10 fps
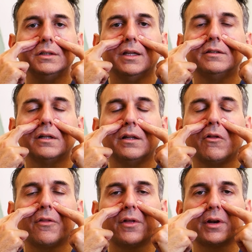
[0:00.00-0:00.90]
you have the
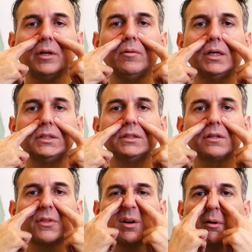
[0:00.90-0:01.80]
finger up if
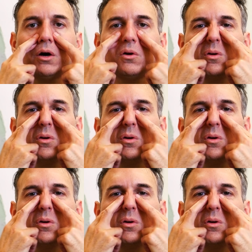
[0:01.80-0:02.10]
it's down.